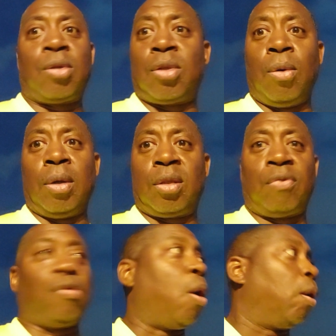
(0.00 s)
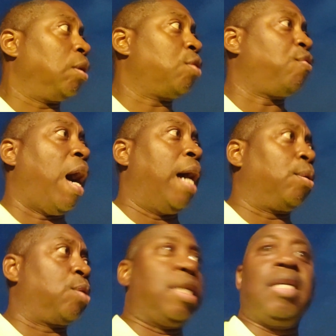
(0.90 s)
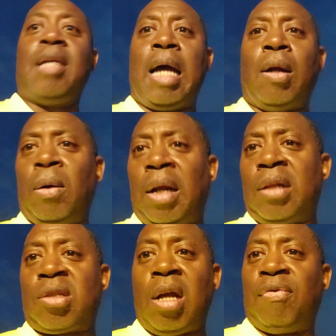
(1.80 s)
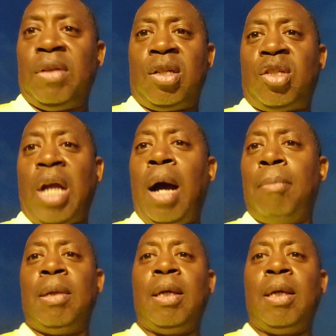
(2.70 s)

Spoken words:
storage for all his files. He ain't got all that stuff in his shop.